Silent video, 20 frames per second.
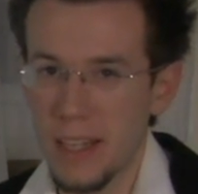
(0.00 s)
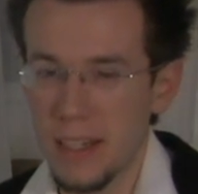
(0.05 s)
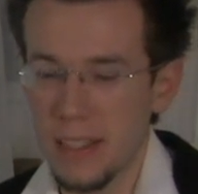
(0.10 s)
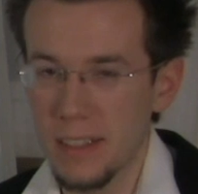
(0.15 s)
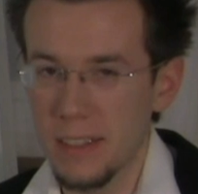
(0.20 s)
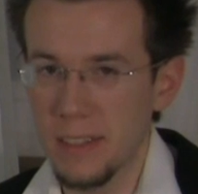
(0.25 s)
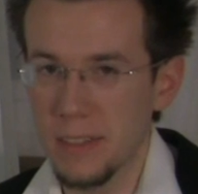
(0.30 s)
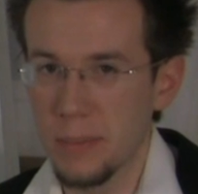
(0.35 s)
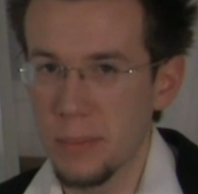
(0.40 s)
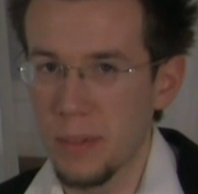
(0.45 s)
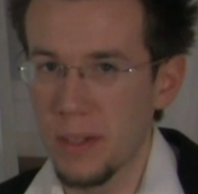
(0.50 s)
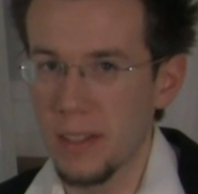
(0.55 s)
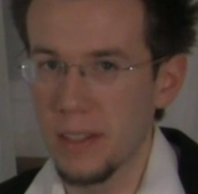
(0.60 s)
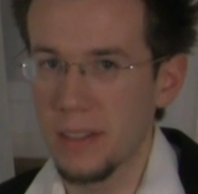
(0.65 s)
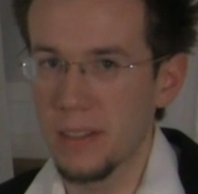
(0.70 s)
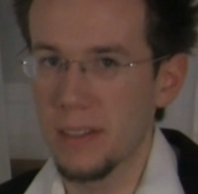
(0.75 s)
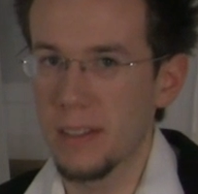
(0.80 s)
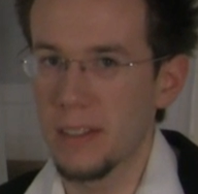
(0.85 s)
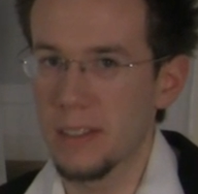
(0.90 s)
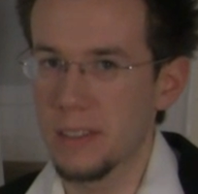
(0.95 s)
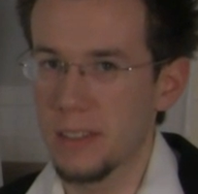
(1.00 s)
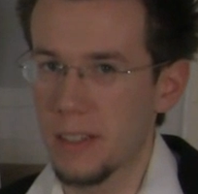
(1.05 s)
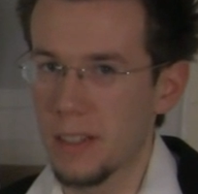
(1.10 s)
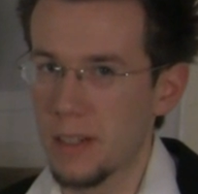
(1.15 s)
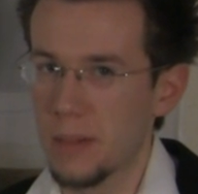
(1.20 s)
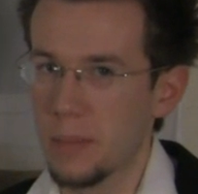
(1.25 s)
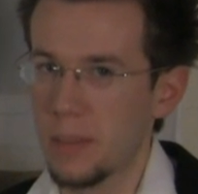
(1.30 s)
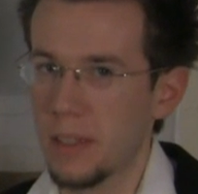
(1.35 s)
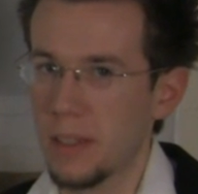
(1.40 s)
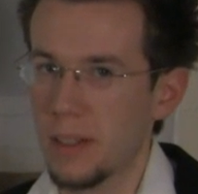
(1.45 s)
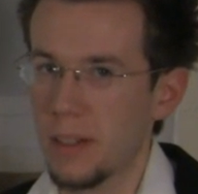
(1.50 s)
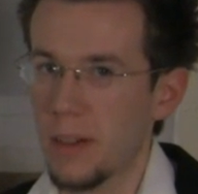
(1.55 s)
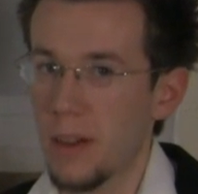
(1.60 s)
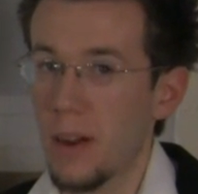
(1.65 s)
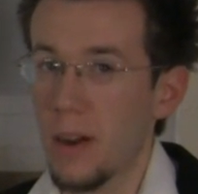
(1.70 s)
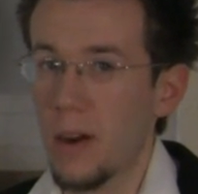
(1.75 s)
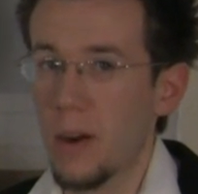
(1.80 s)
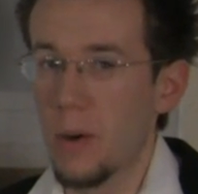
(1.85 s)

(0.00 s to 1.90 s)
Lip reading: cadence, but it's going to be